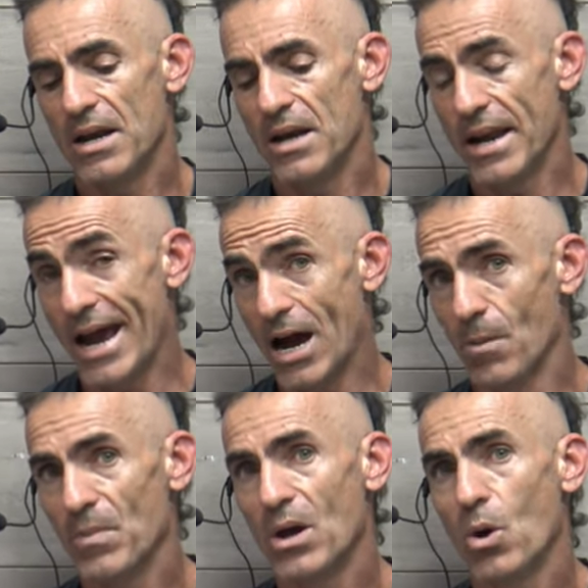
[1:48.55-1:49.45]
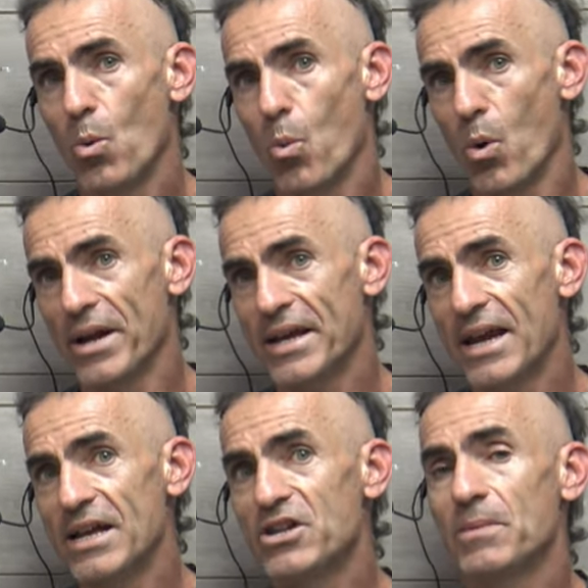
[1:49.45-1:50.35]
Now, we're going to get
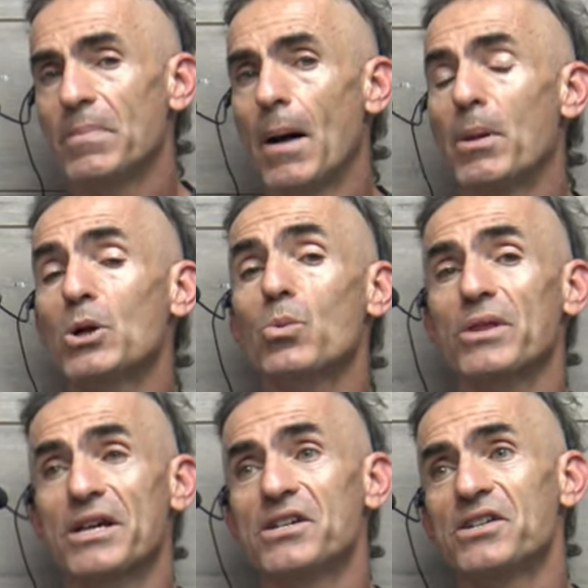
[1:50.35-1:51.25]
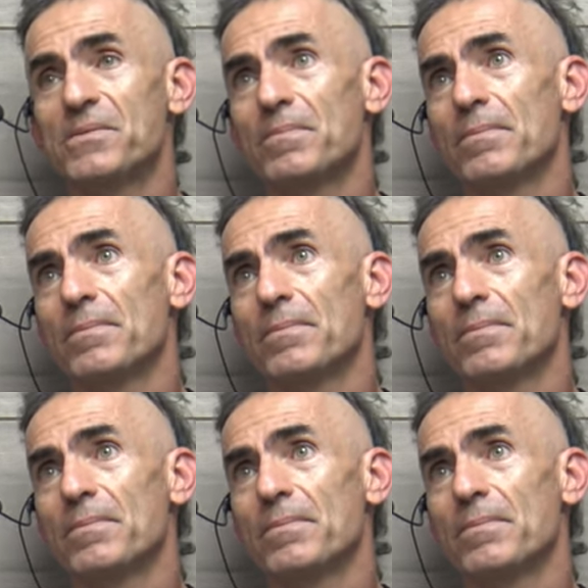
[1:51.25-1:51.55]
into the public release,